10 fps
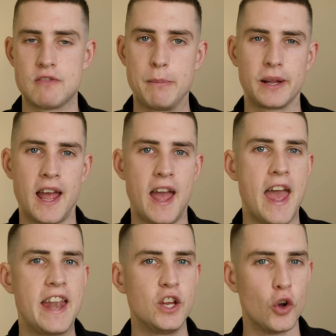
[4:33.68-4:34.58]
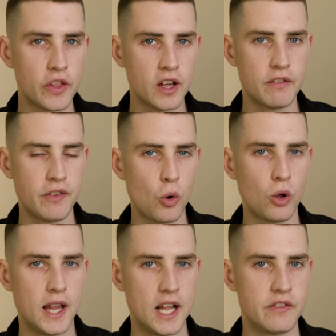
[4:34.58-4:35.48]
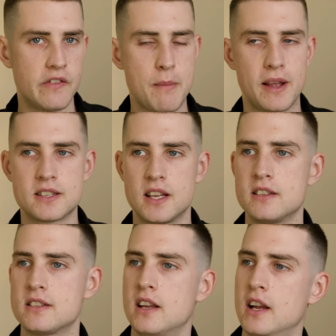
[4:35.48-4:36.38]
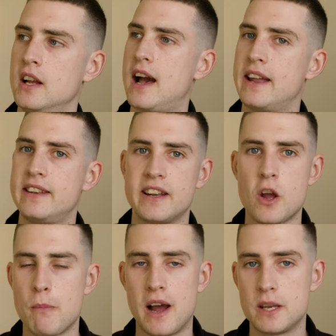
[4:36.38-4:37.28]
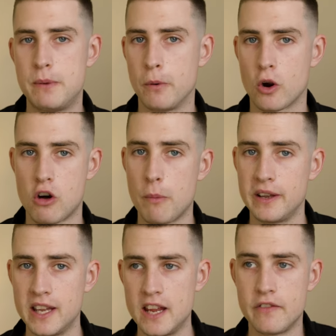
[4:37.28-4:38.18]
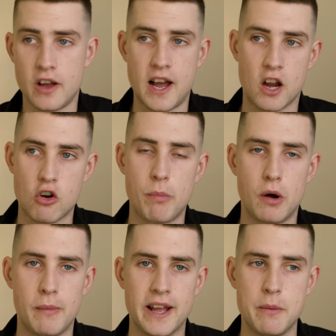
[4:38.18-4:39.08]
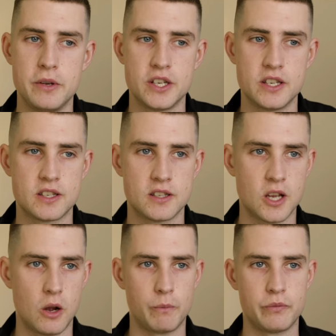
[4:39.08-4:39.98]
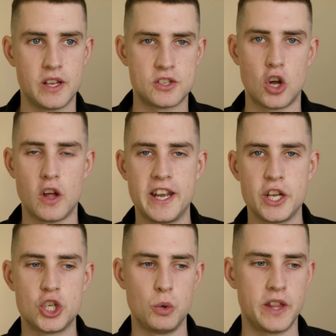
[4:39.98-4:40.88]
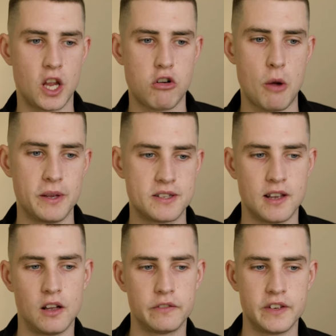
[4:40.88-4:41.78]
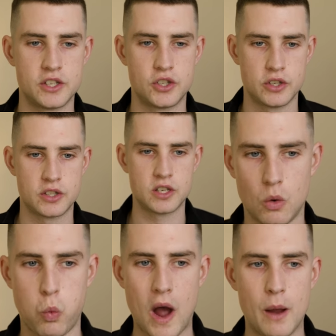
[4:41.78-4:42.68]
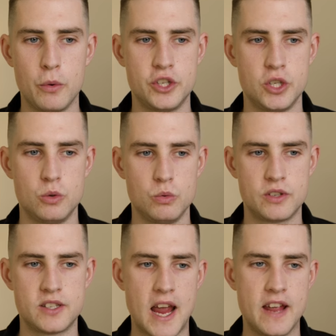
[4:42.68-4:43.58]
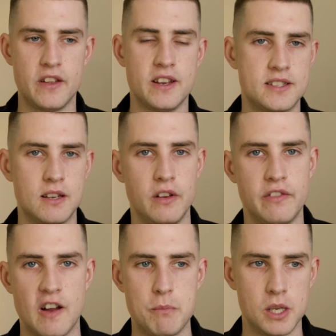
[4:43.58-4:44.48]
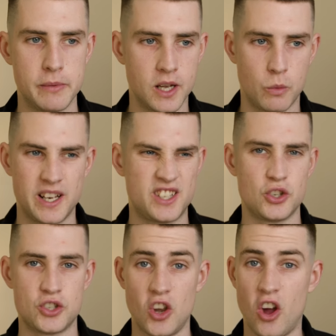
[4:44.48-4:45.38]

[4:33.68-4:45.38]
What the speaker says: replicate any other focal length, if that makes sense. And I don't mind people cropping either. I crop on my images, so it's not an issue with the crop itself. It's just, why would you say that it's 75mm when it's just